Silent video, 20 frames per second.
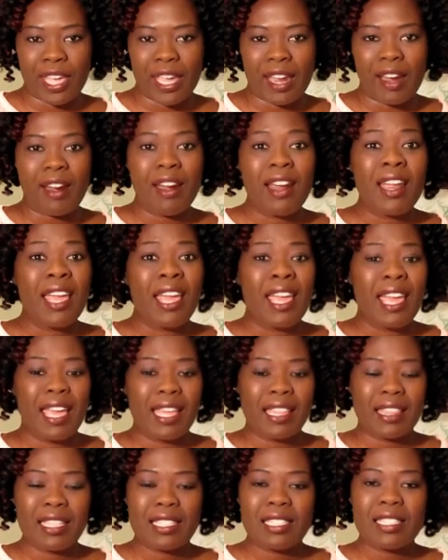hair,
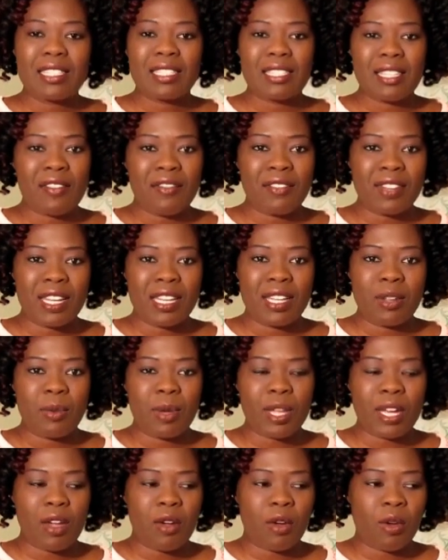and this is definitely
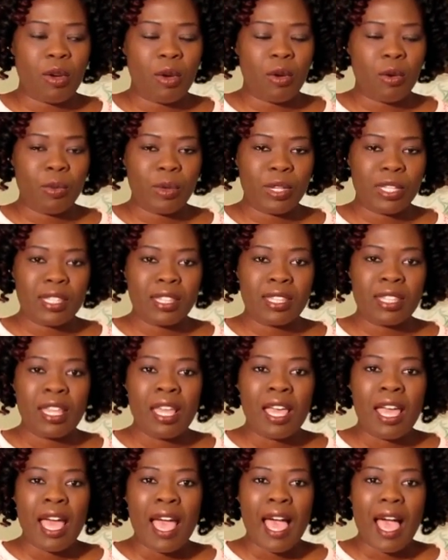what I'll go with.
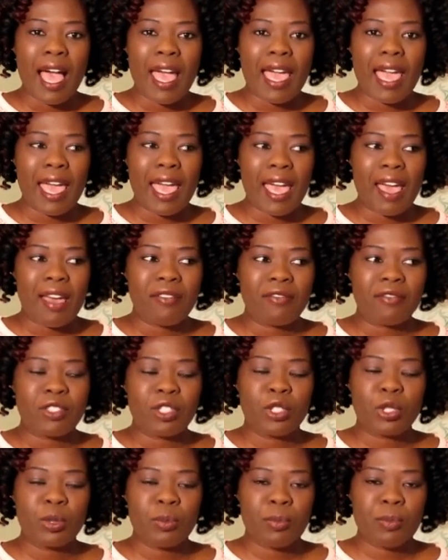I
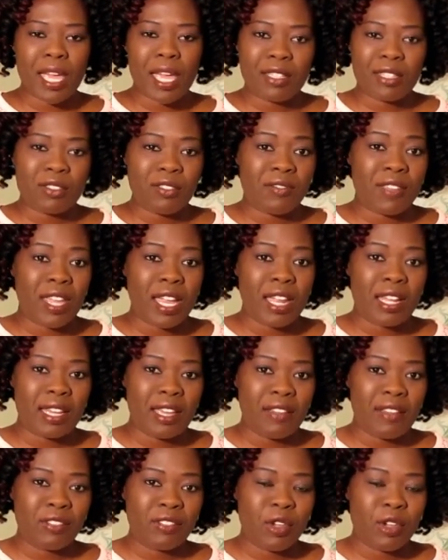have 2 bags of hair
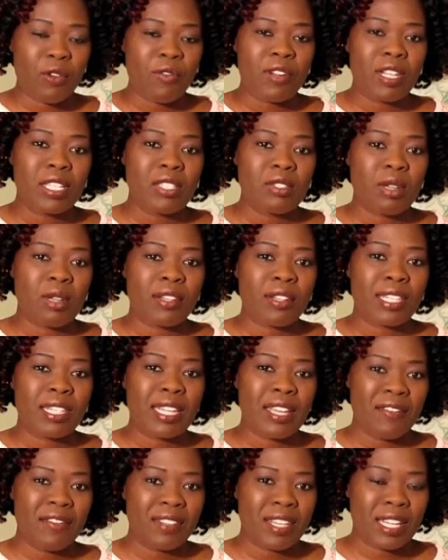left over, so I
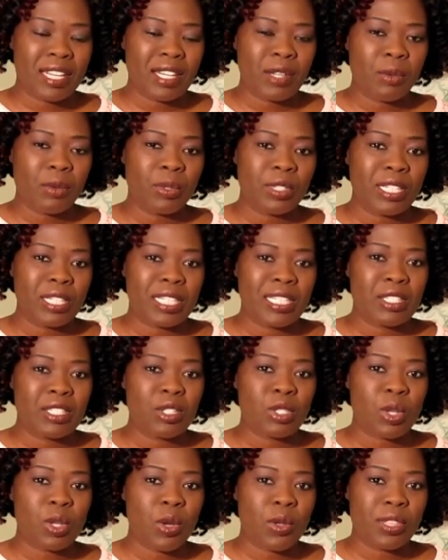definitely would
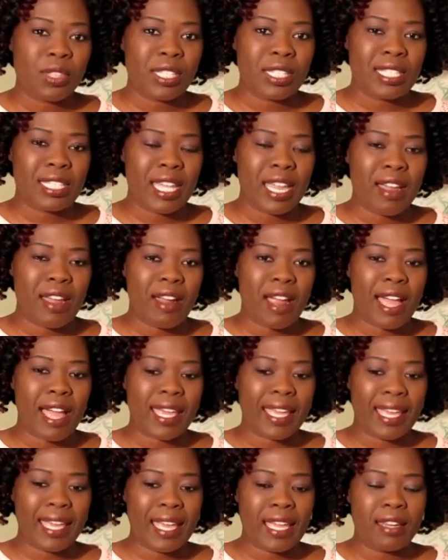install this hair
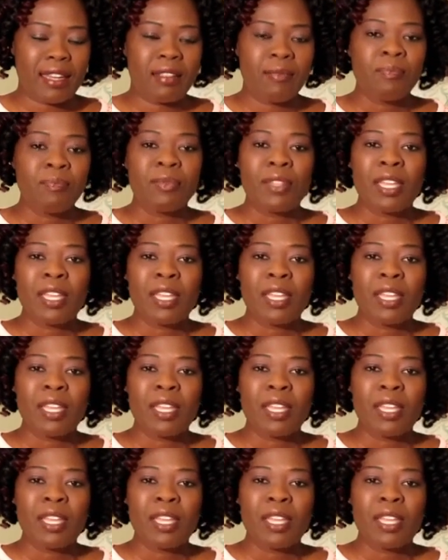again.